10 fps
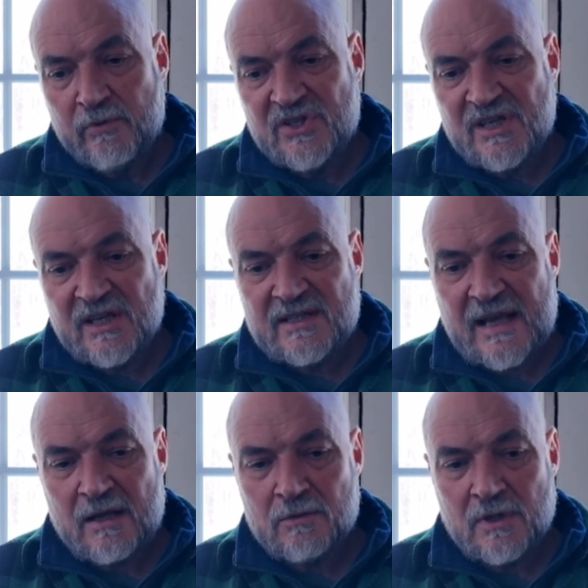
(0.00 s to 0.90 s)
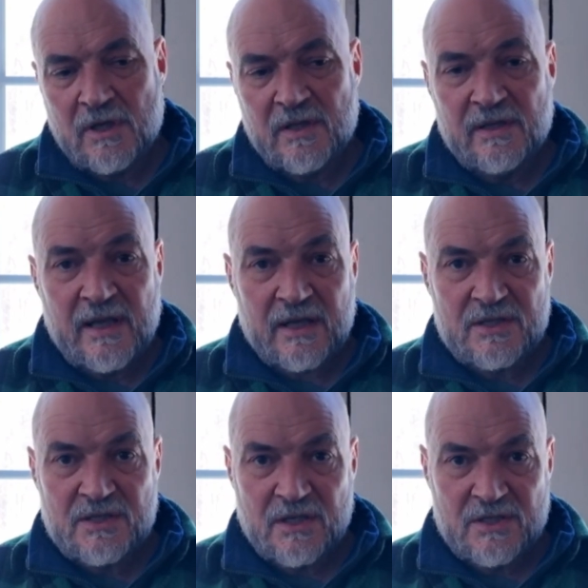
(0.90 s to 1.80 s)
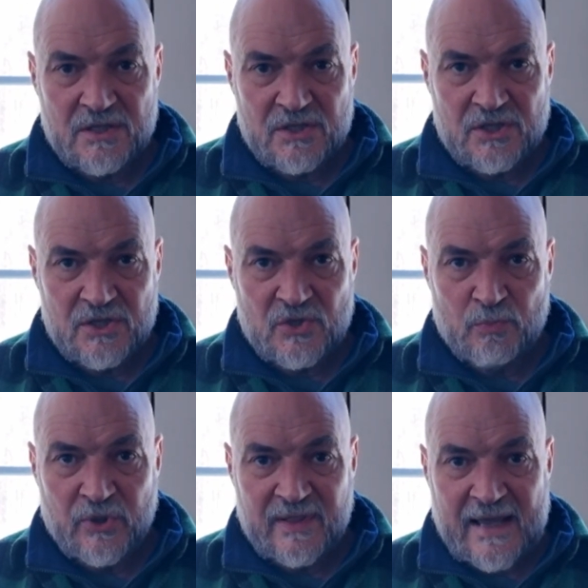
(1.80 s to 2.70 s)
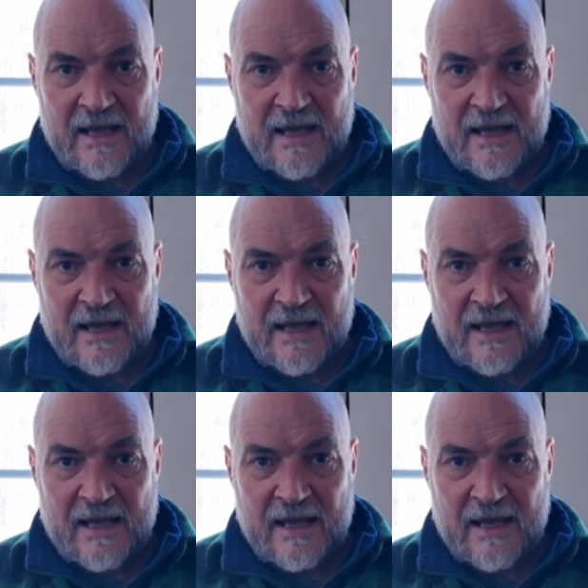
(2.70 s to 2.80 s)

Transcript: I would dig down the next 6 inches and